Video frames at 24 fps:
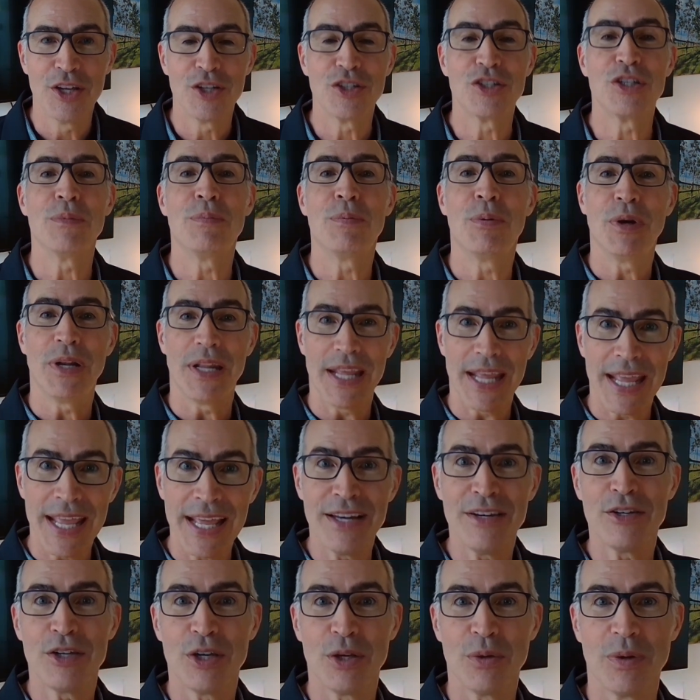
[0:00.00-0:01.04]
to put
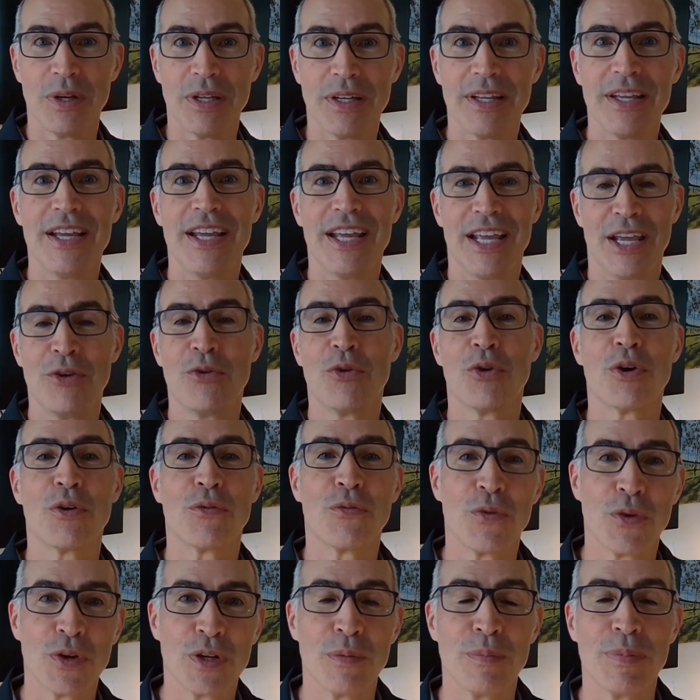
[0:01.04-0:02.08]
into it in order
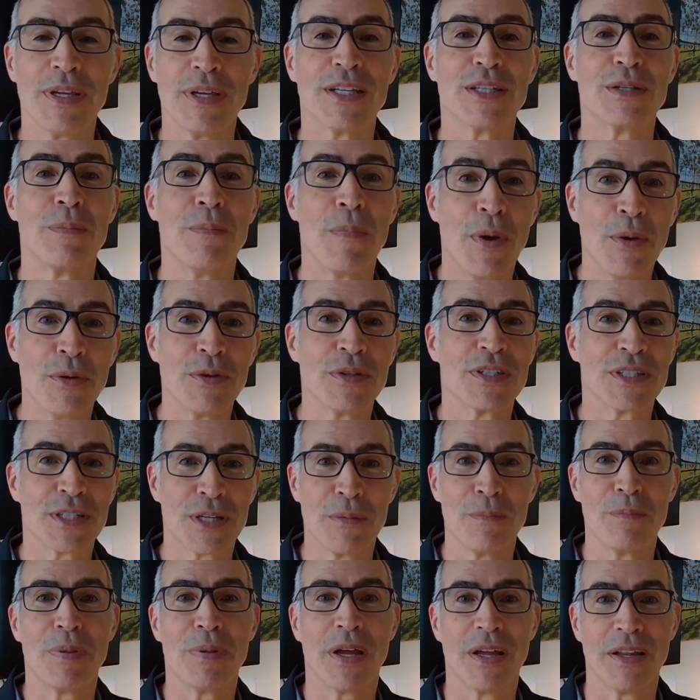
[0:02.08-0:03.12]
for it to be its most
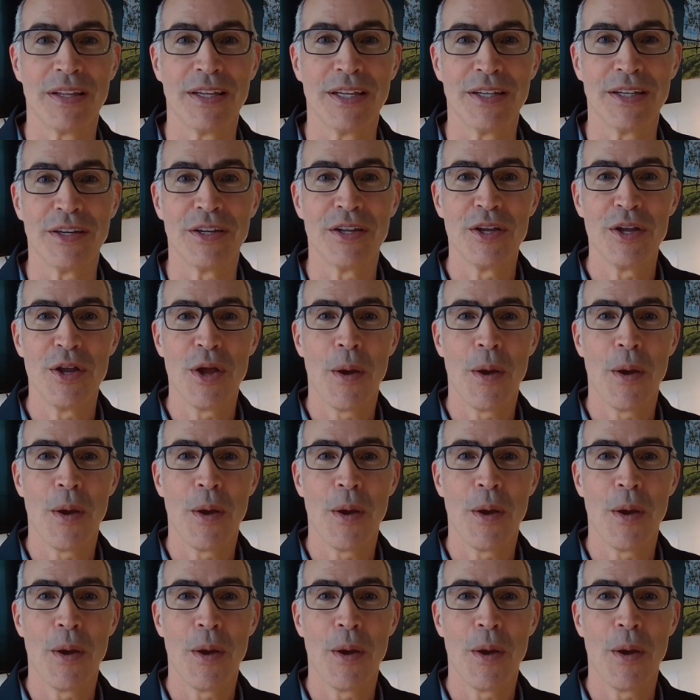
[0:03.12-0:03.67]
compelling,